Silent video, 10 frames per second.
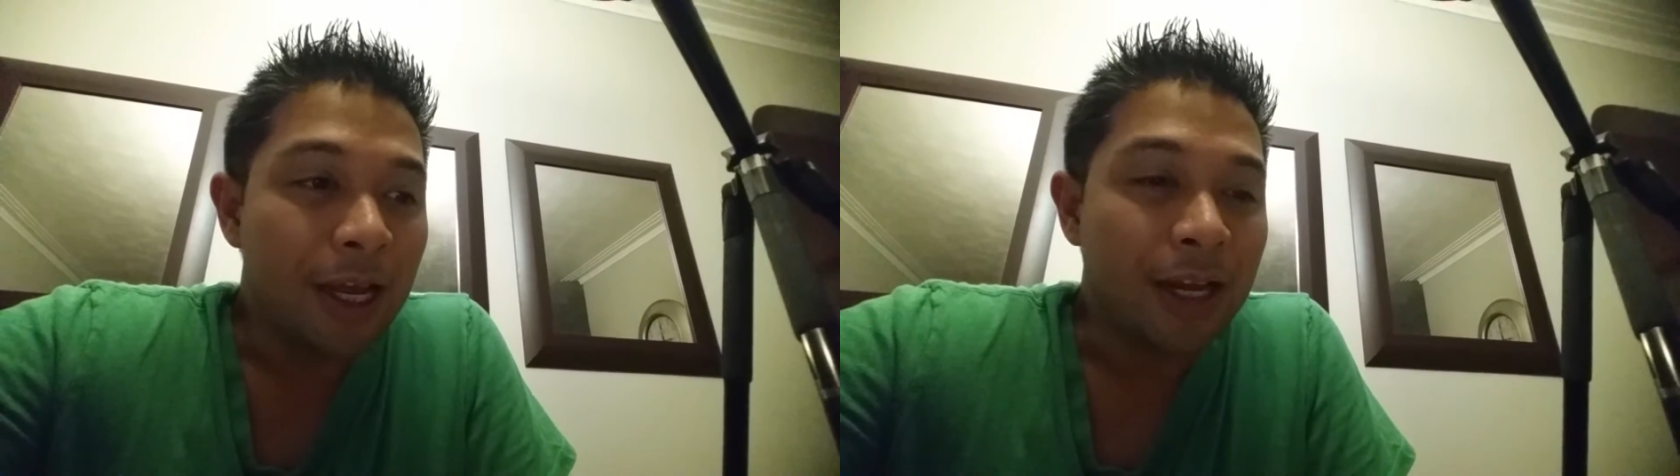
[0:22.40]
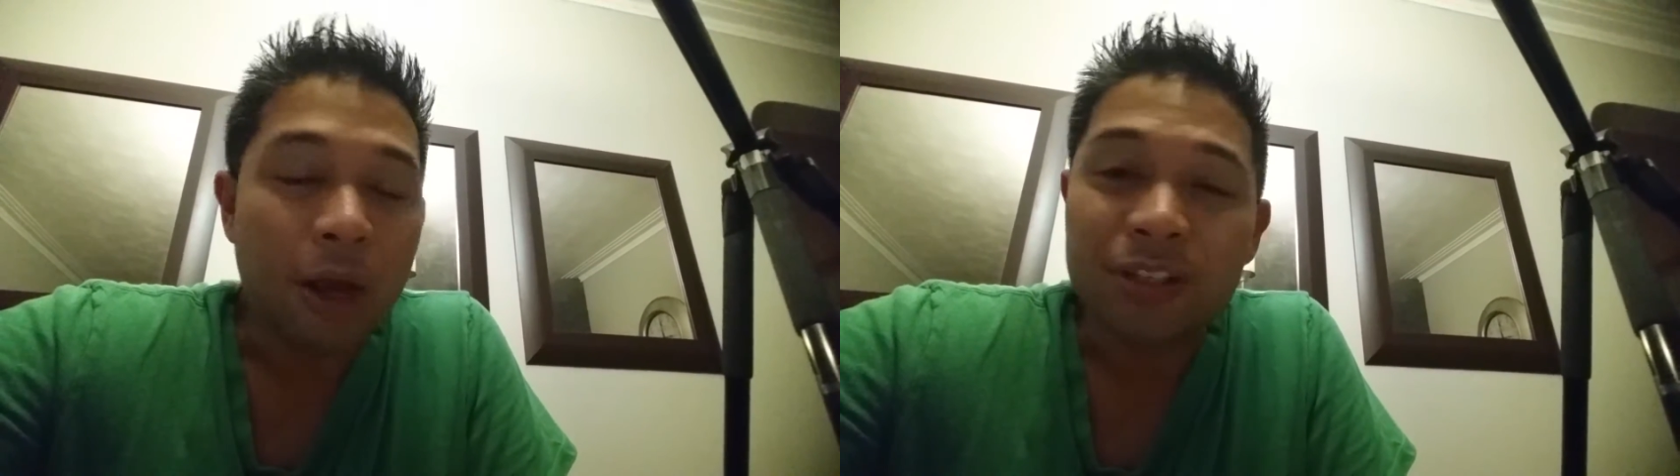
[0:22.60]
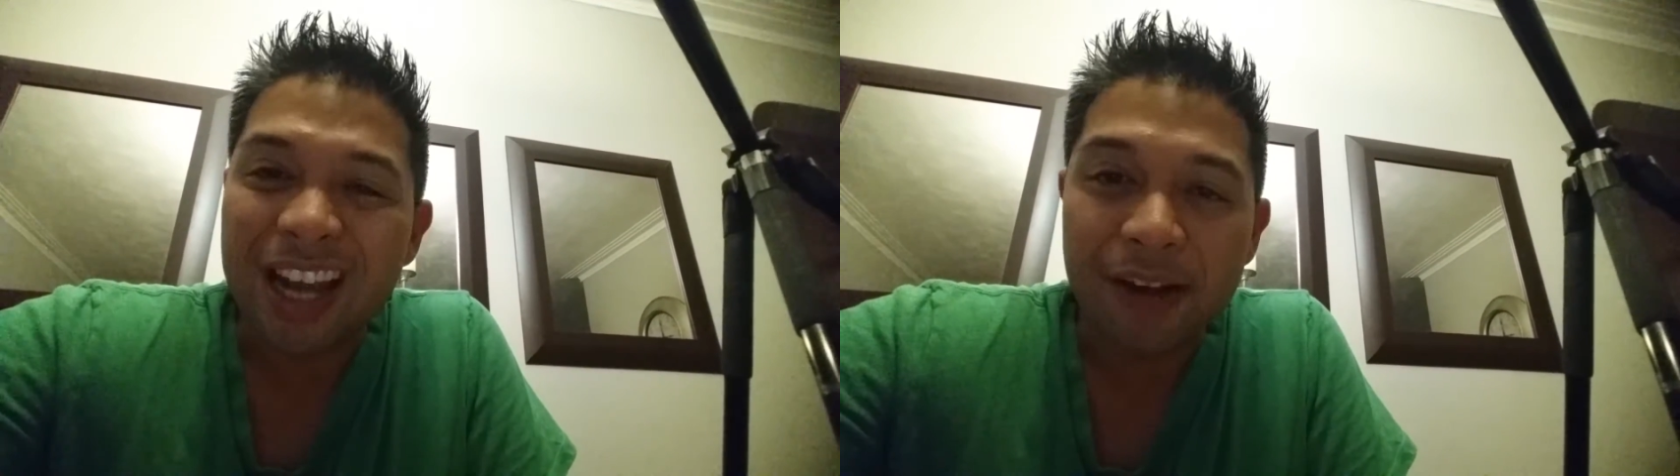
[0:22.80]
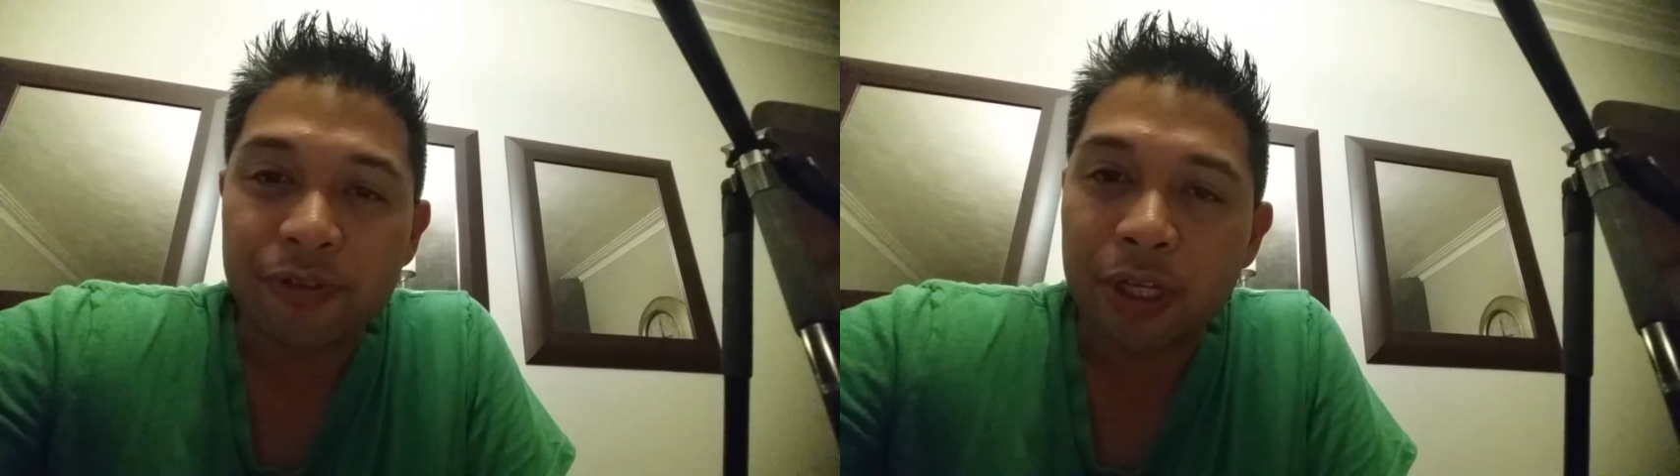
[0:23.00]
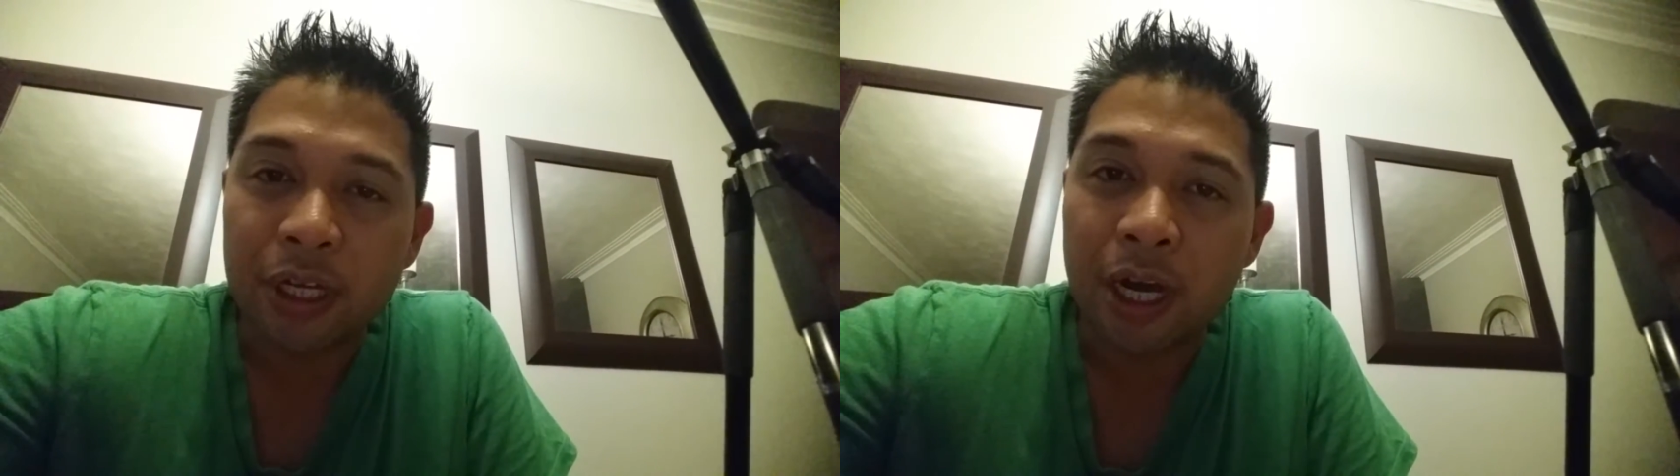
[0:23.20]
and now it's
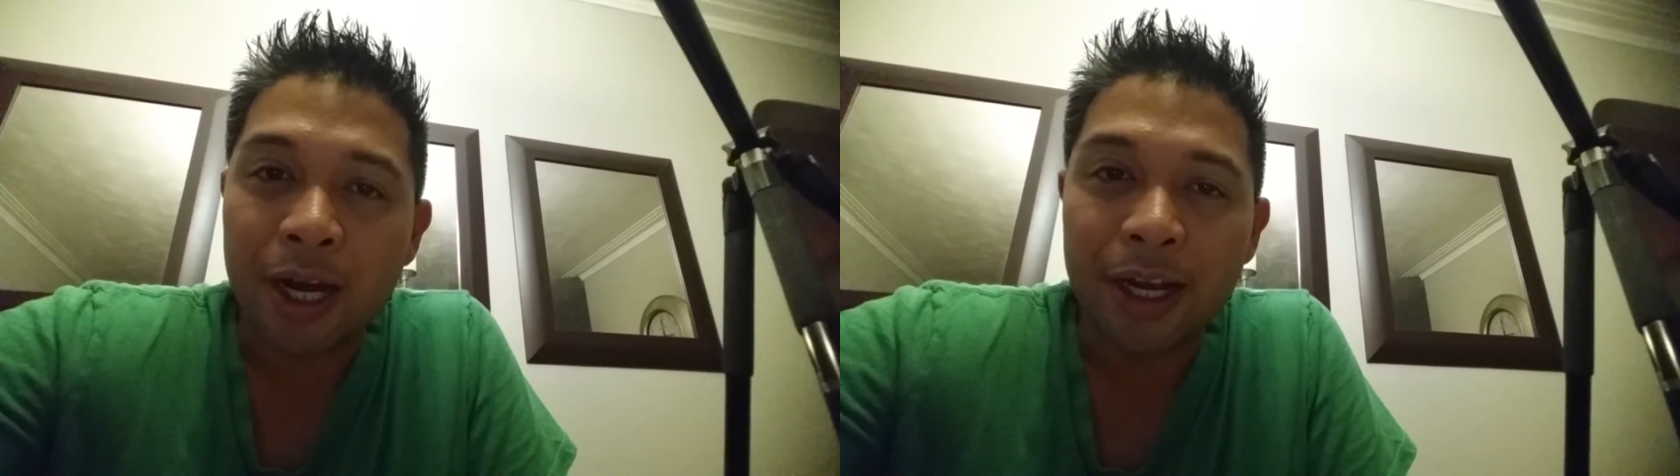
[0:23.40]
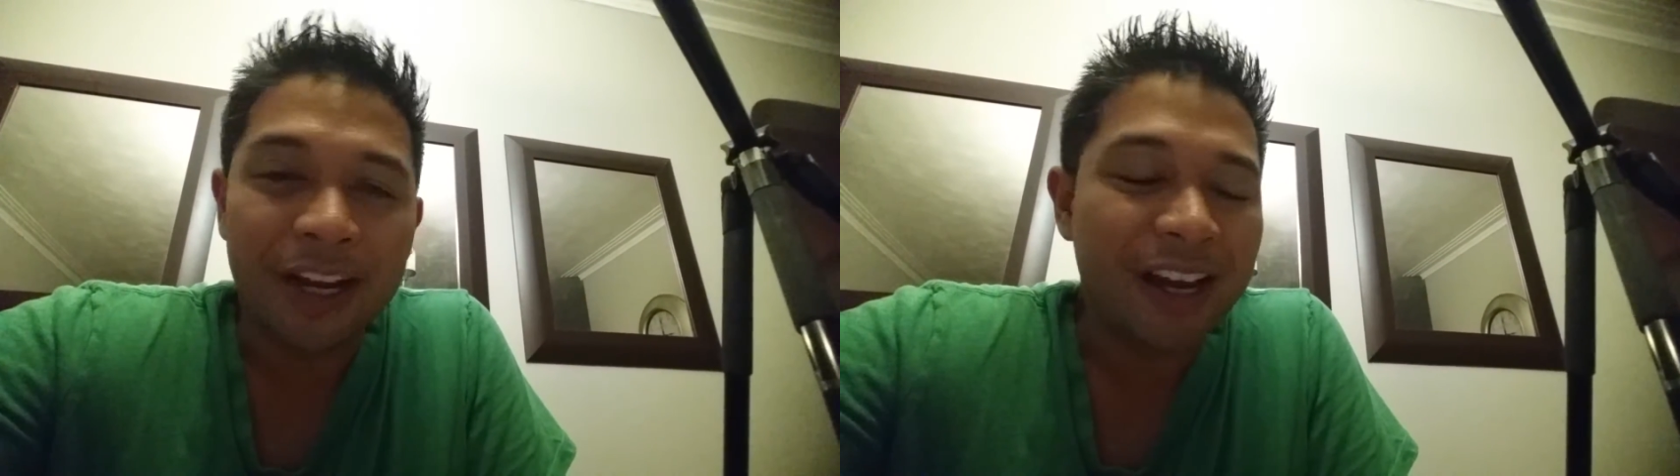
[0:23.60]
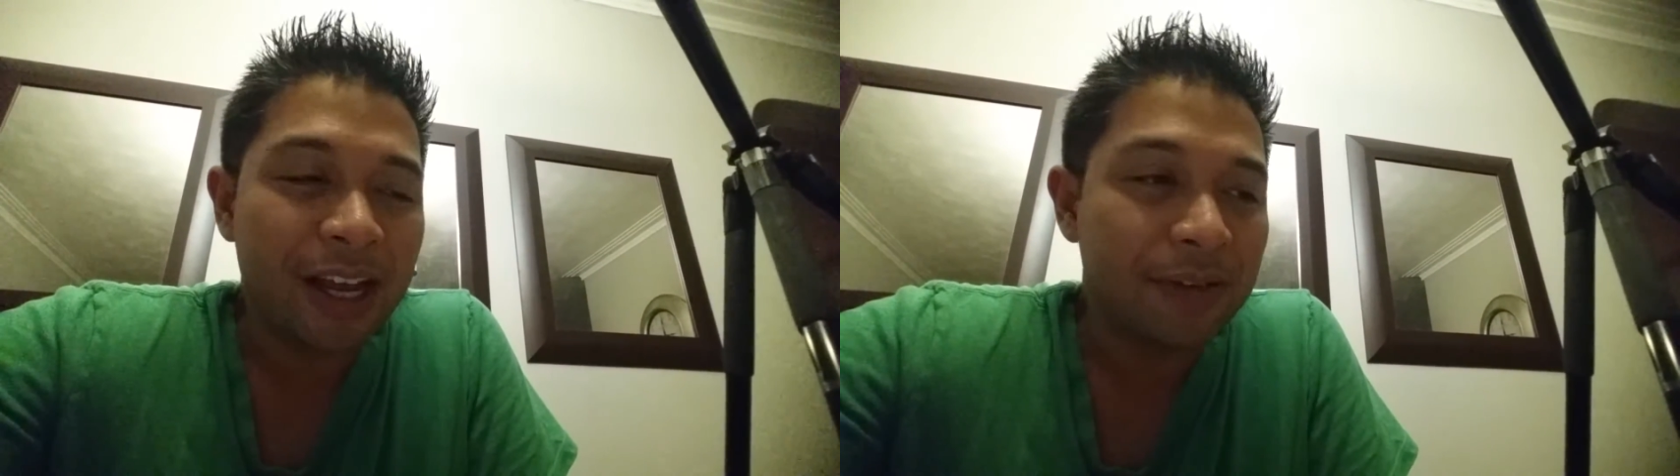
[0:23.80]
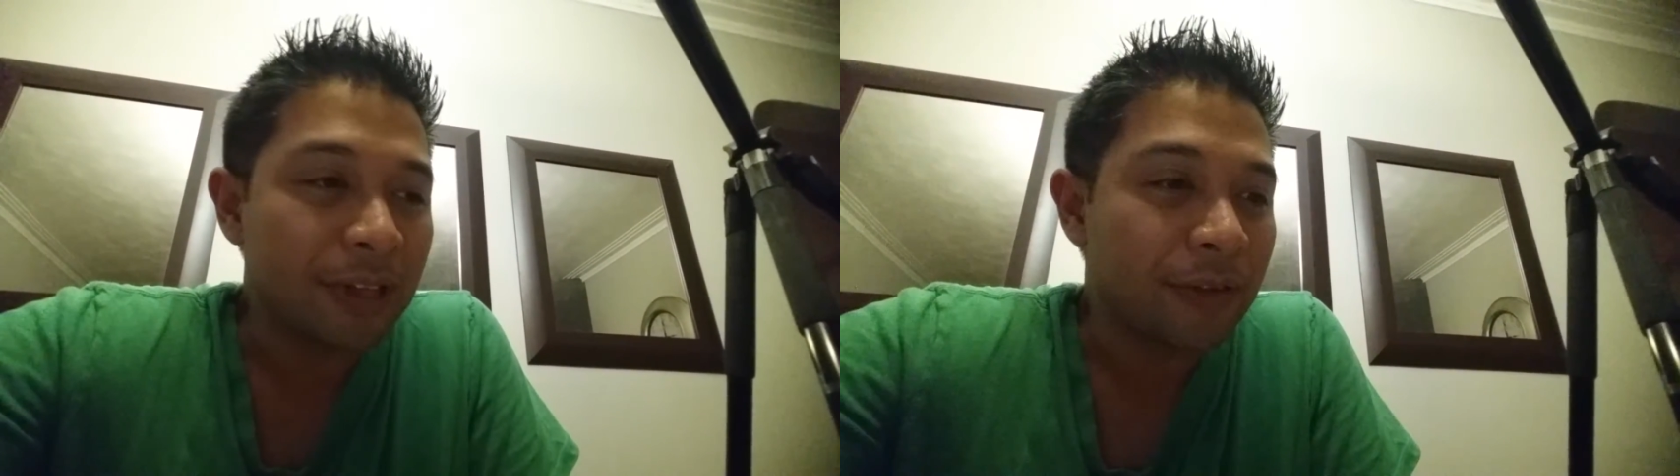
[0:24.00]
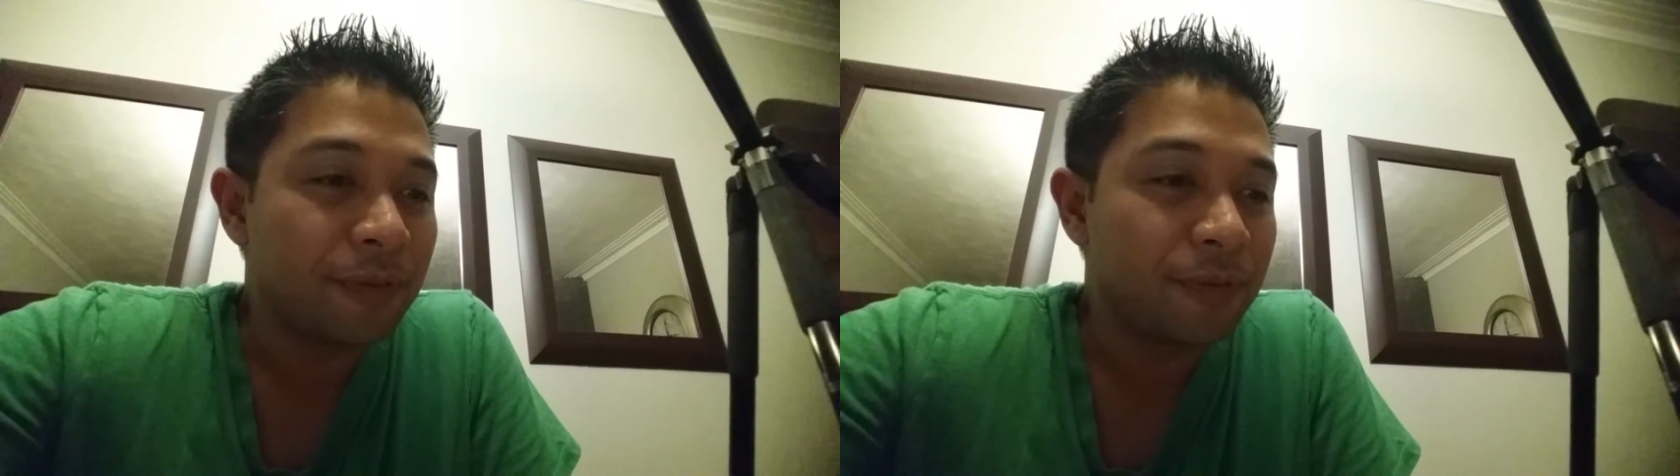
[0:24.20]
after the con, and I
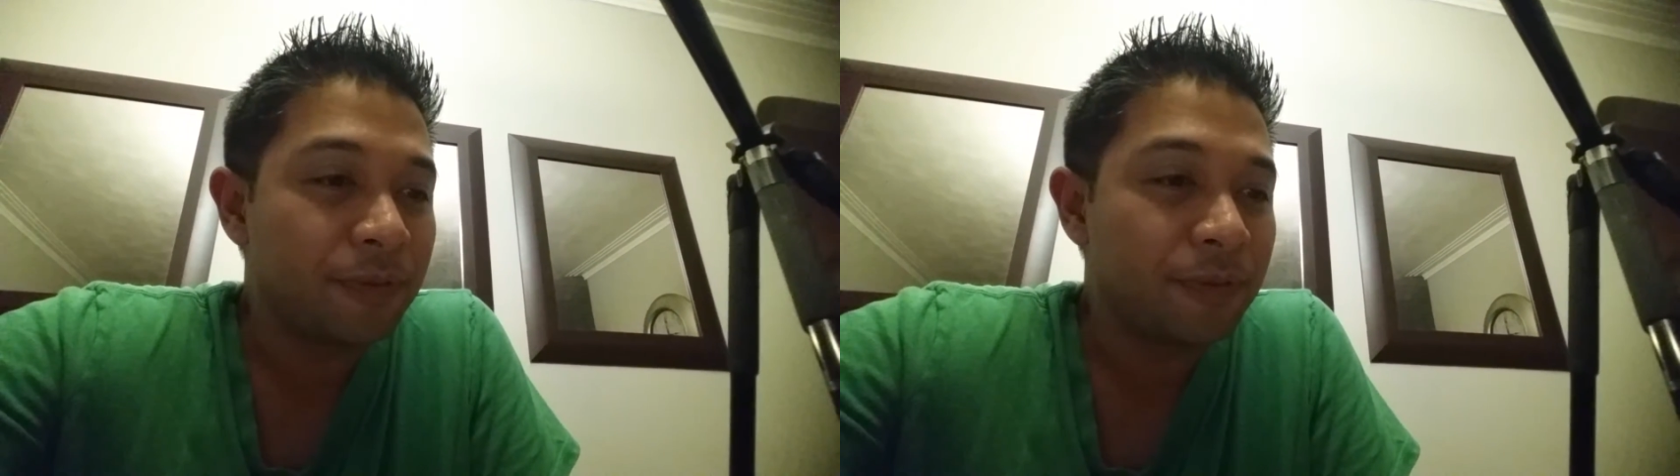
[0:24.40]
have like